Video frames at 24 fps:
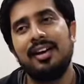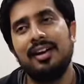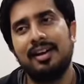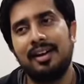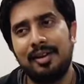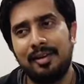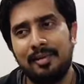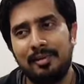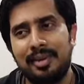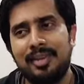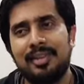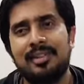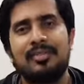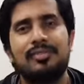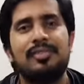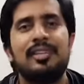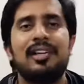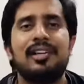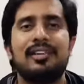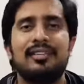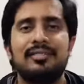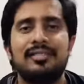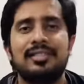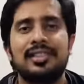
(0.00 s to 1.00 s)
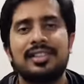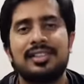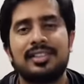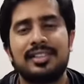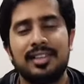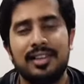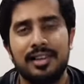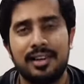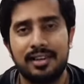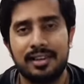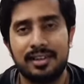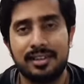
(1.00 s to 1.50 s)
But we'll just
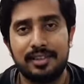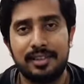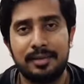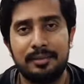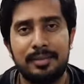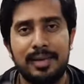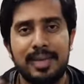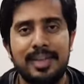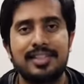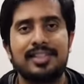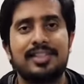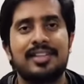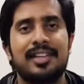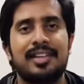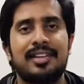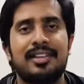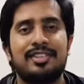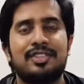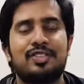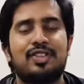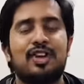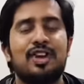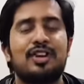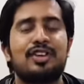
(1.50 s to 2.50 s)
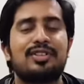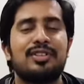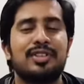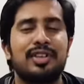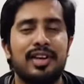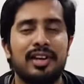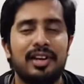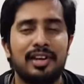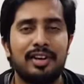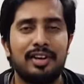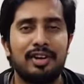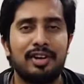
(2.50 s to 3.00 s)
learn the basic
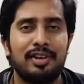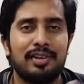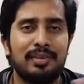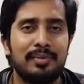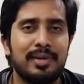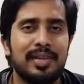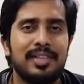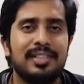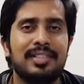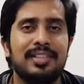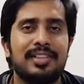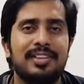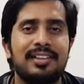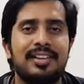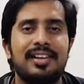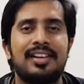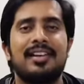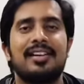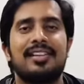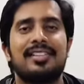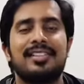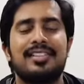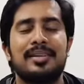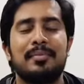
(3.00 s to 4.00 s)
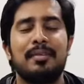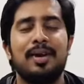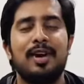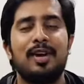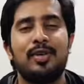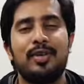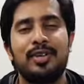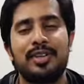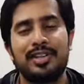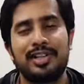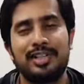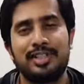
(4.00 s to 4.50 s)
structuring or the basic things about
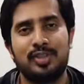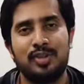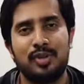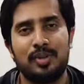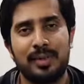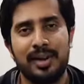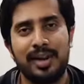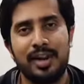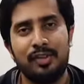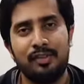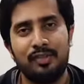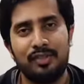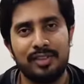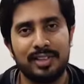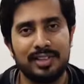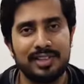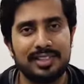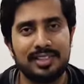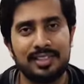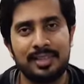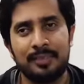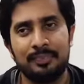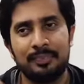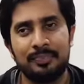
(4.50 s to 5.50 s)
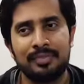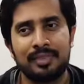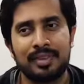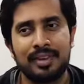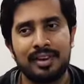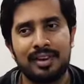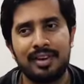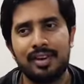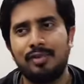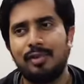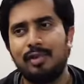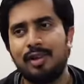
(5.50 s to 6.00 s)
a resume first.
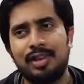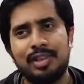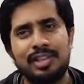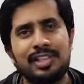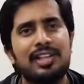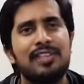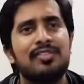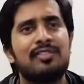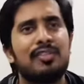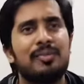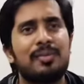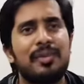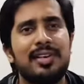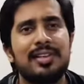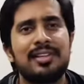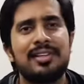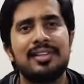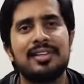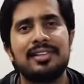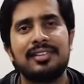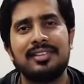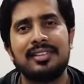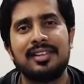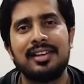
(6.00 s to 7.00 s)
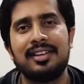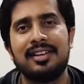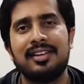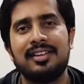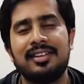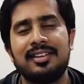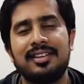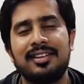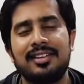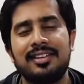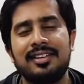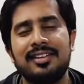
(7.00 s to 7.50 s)
Now, what are the information
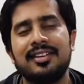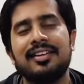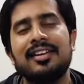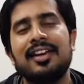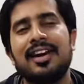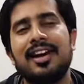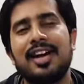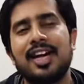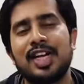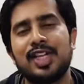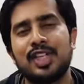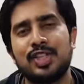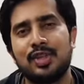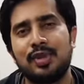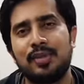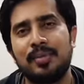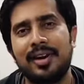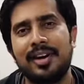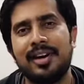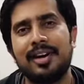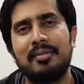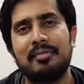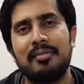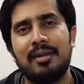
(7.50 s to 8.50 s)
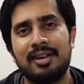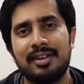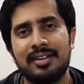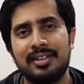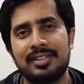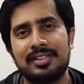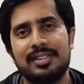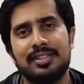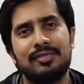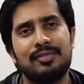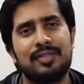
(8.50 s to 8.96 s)
that a resume demands?